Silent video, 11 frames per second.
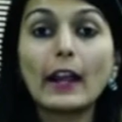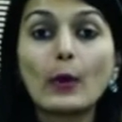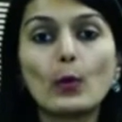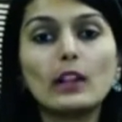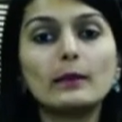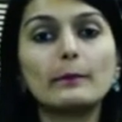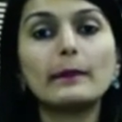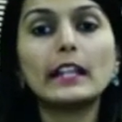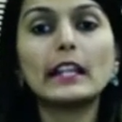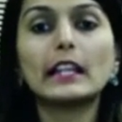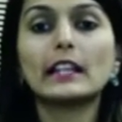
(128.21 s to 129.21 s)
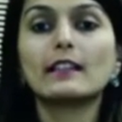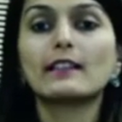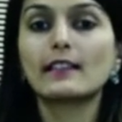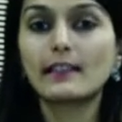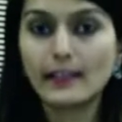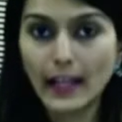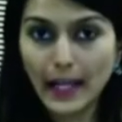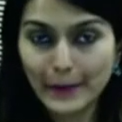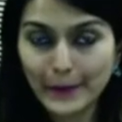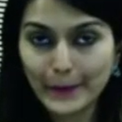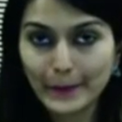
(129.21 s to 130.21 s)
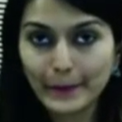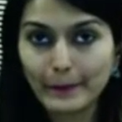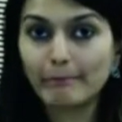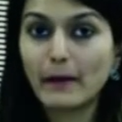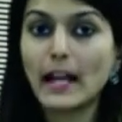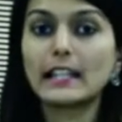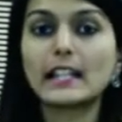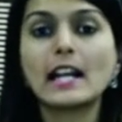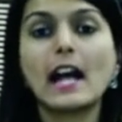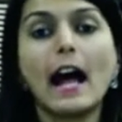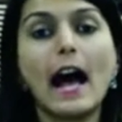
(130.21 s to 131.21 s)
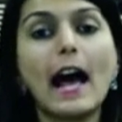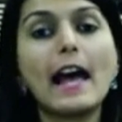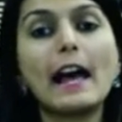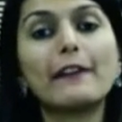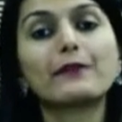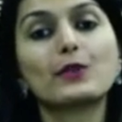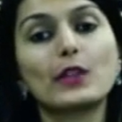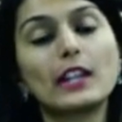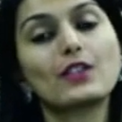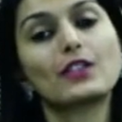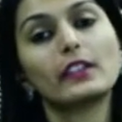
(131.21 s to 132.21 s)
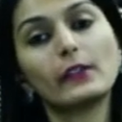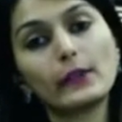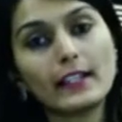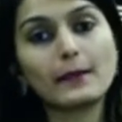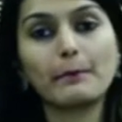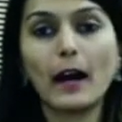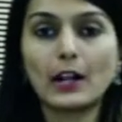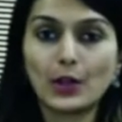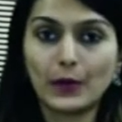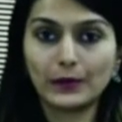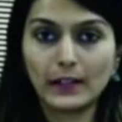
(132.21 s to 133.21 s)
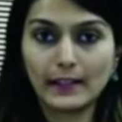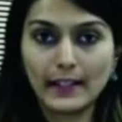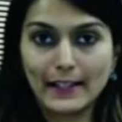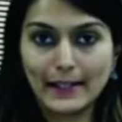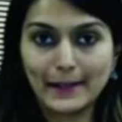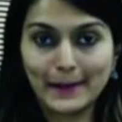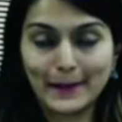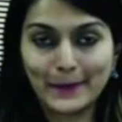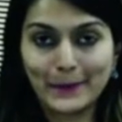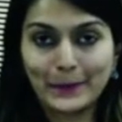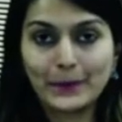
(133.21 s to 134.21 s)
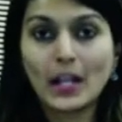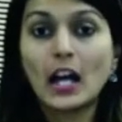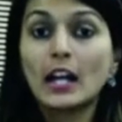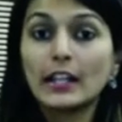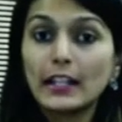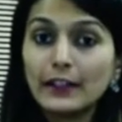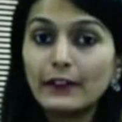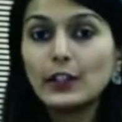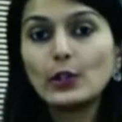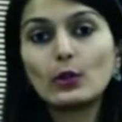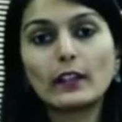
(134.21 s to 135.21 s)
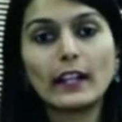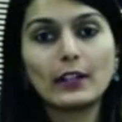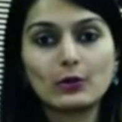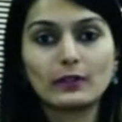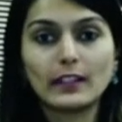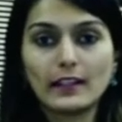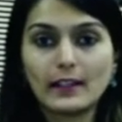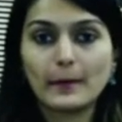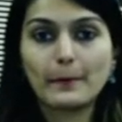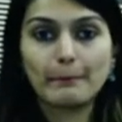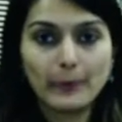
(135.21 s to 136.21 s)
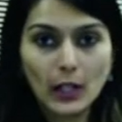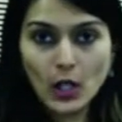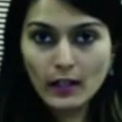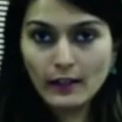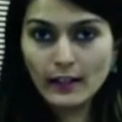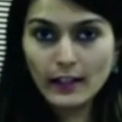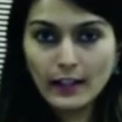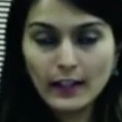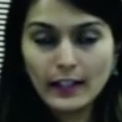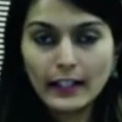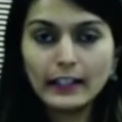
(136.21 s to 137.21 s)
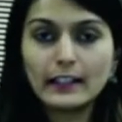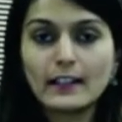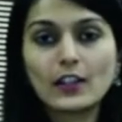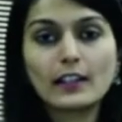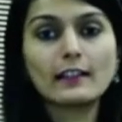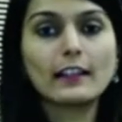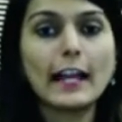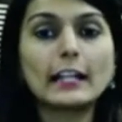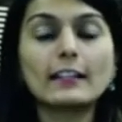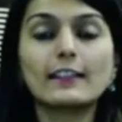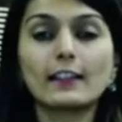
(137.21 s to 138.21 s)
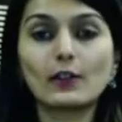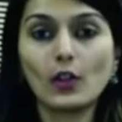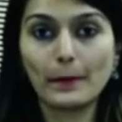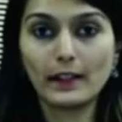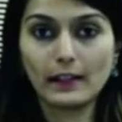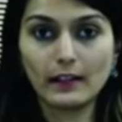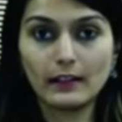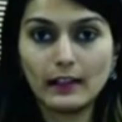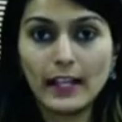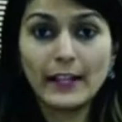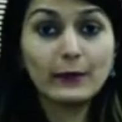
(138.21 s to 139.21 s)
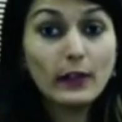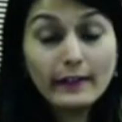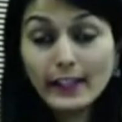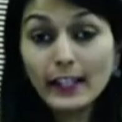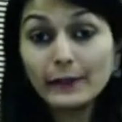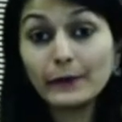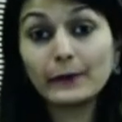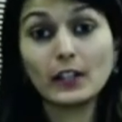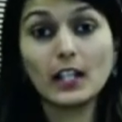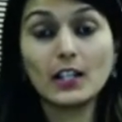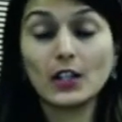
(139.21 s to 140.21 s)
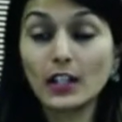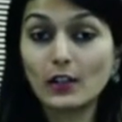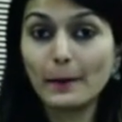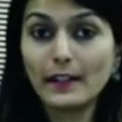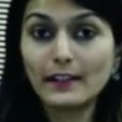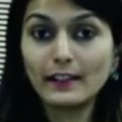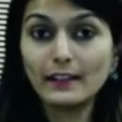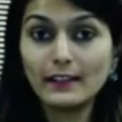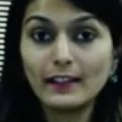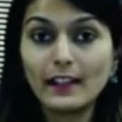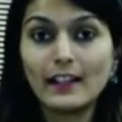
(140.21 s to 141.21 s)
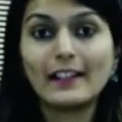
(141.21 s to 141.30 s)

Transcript: will be is same, but I have changed the rest part of the sentence. Even you can do this because it is just like a jigsaw puzzle. Have you ever solved a jigsaw puzzle?